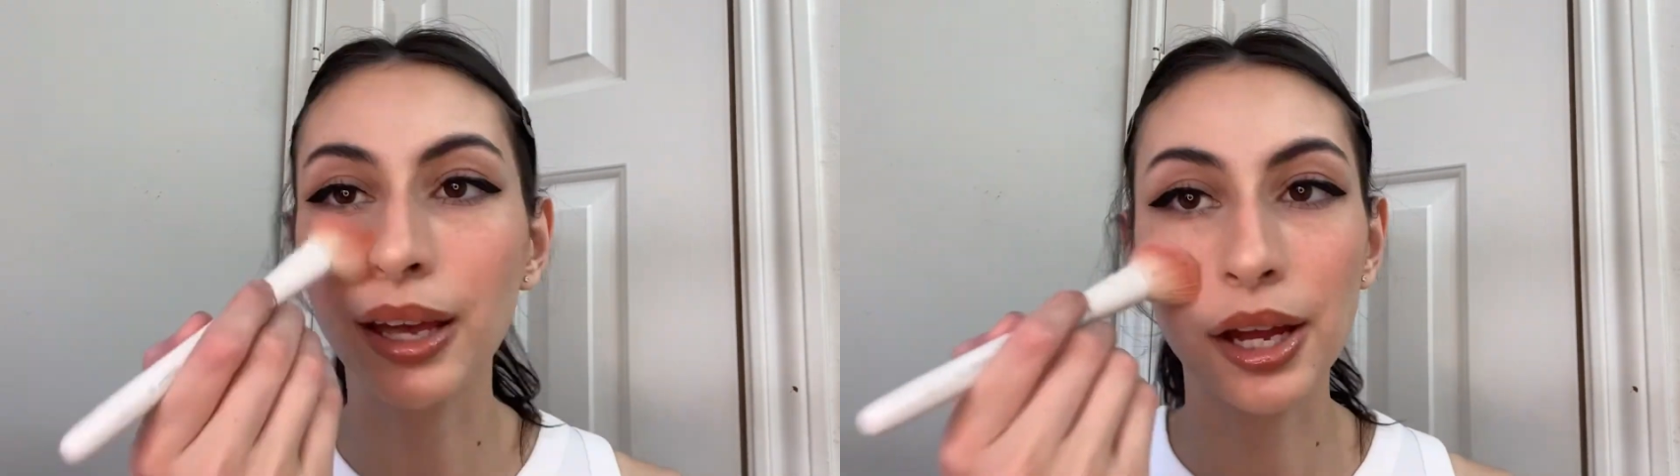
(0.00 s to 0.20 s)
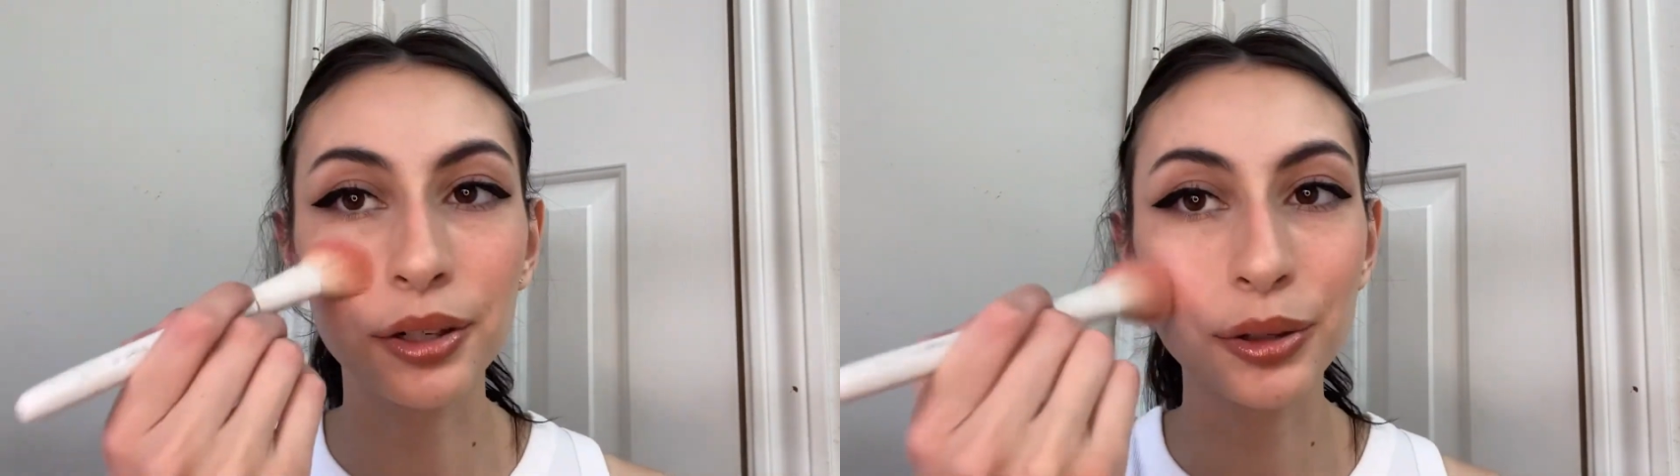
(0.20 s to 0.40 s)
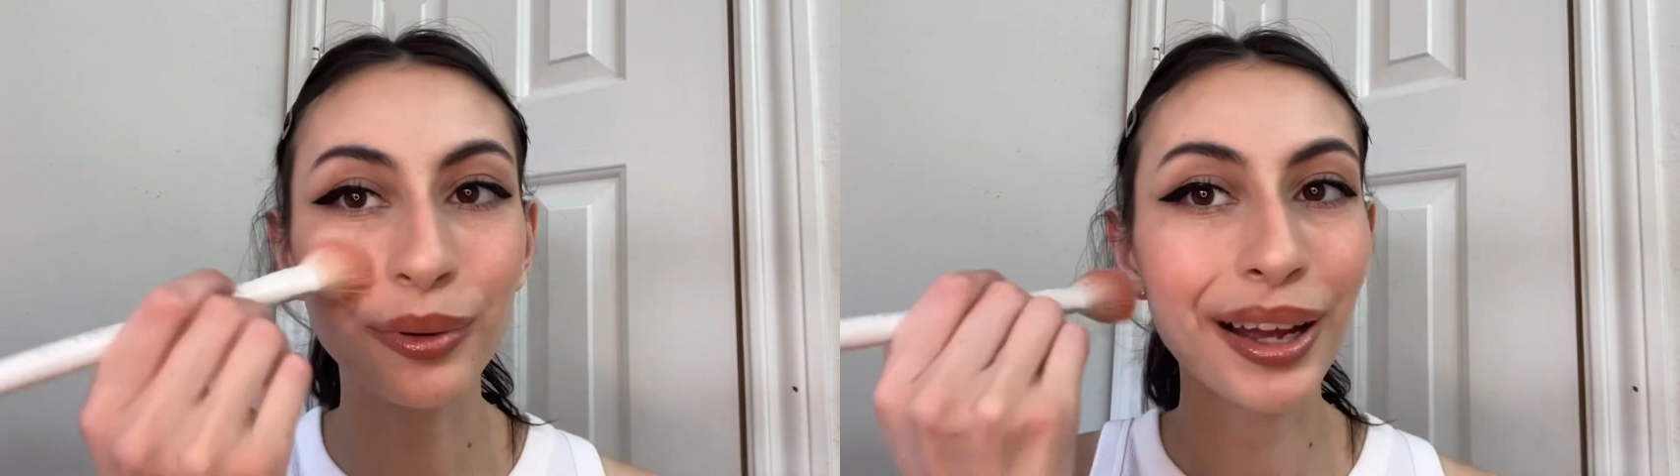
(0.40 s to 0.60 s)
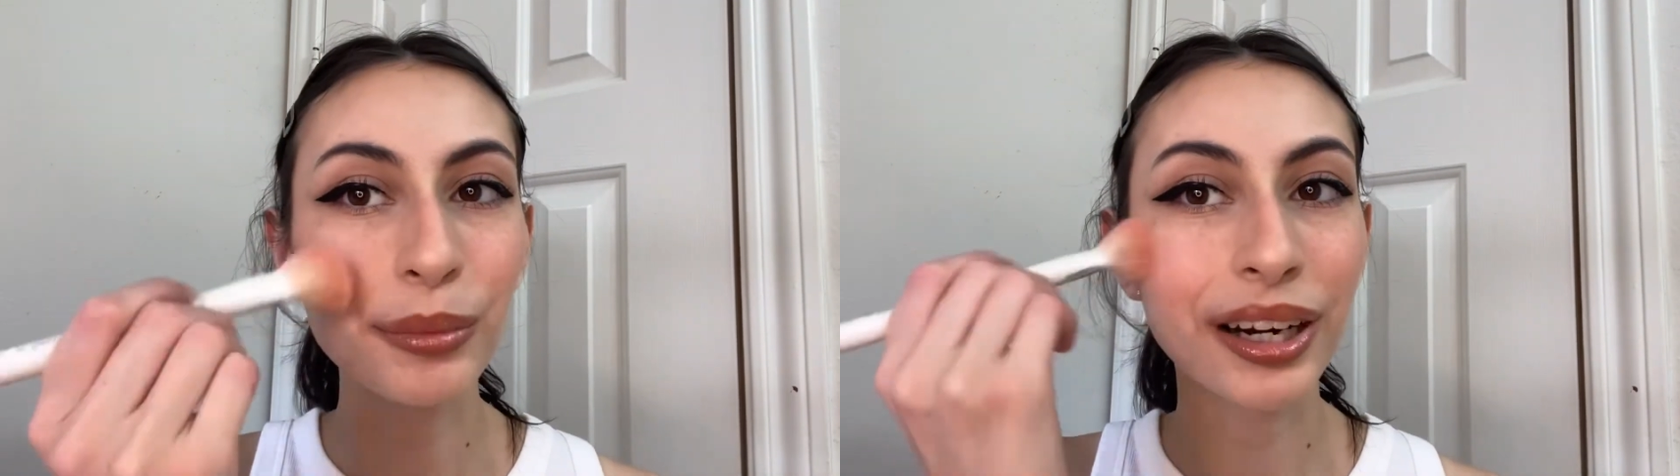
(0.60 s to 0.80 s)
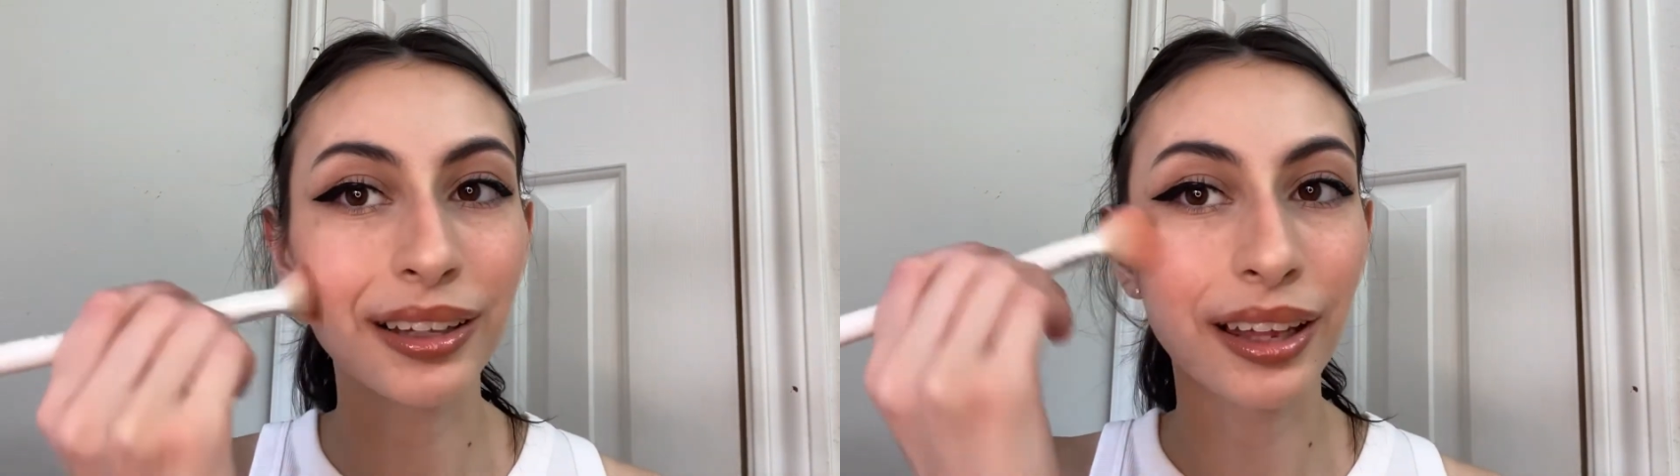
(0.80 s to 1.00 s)
I don't know why,
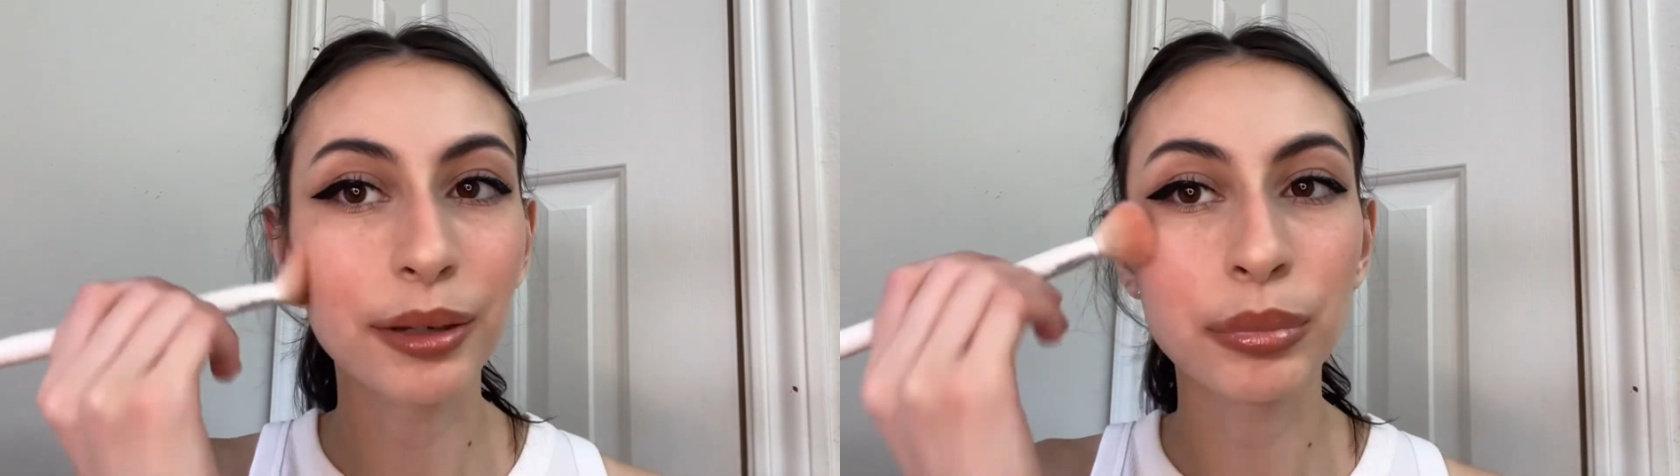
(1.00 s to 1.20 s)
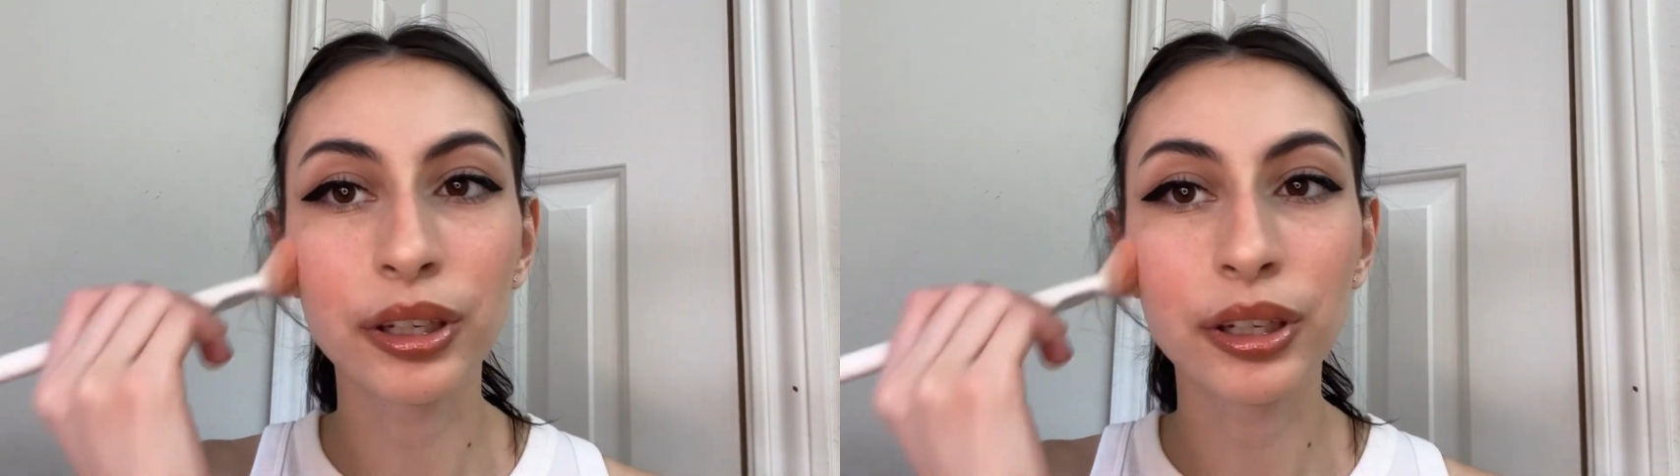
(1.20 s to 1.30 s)
but I like